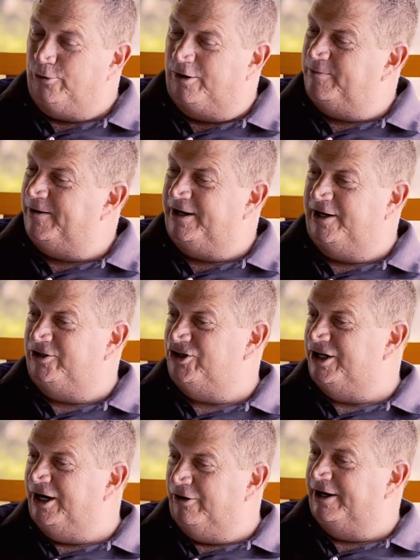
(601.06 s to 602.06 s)
North Penn
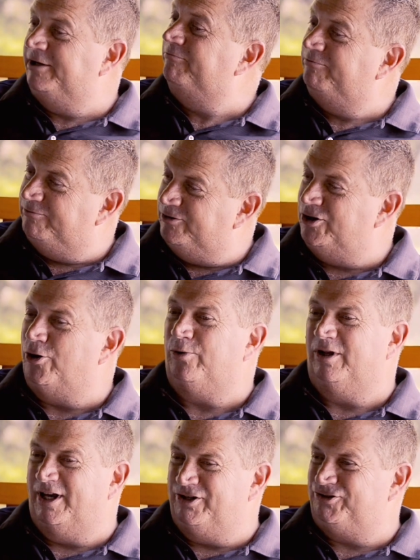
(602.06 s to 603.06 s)
Engineering, no
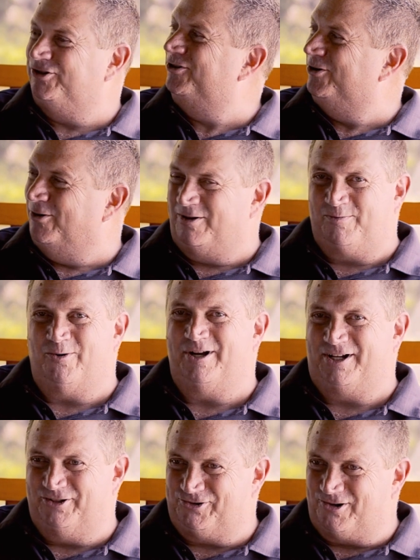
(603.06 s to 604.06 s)
relation to North
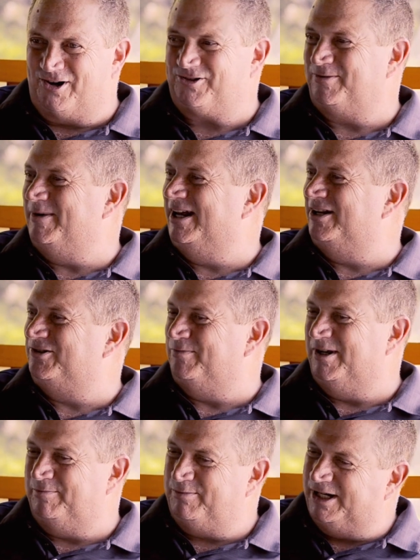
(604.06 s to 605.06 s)
Point Construction
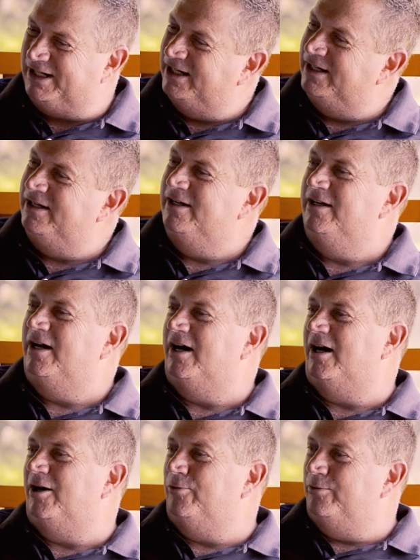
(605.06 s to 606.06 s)
Management, but
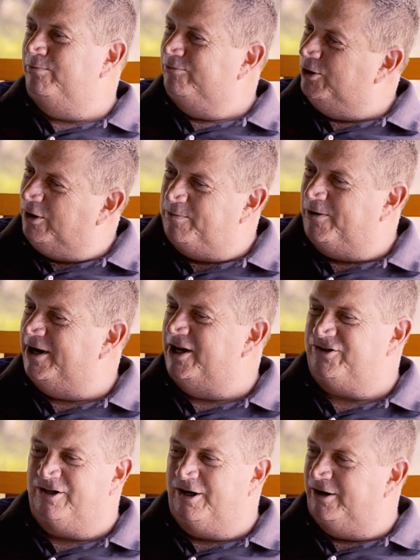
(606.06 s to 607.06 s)
North Point
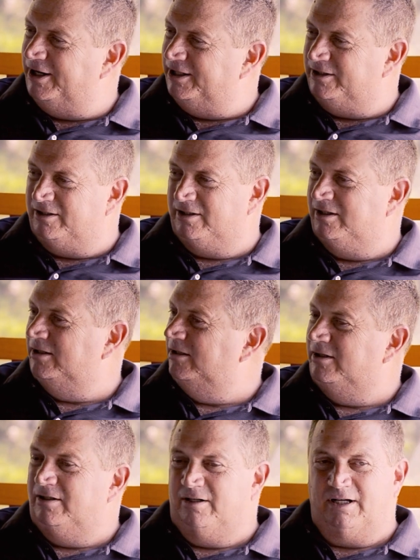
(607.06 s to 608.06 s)
Engineering
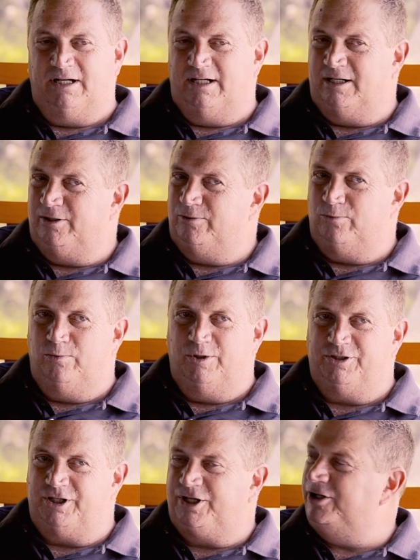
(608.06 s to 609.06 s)

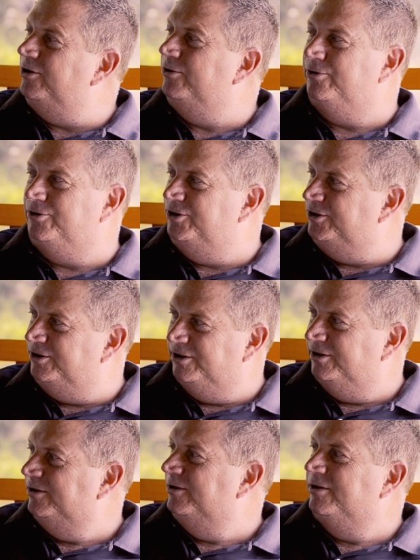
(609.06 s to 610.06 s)
was a huge
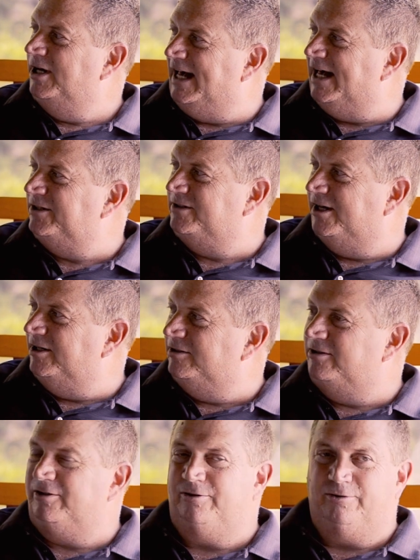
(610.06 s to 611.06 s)
asset
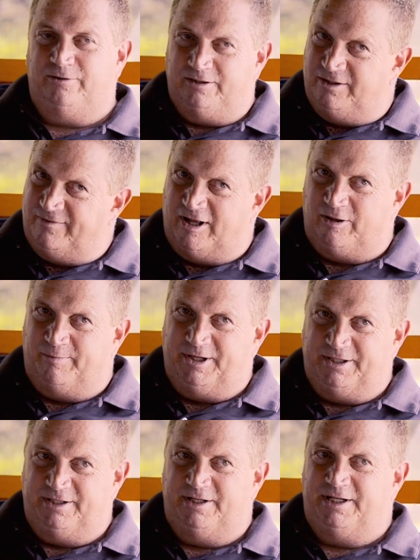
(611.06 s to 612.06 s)
to the
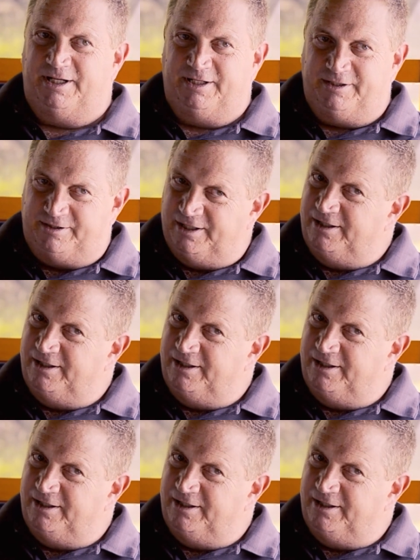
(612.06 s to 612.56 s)
development, and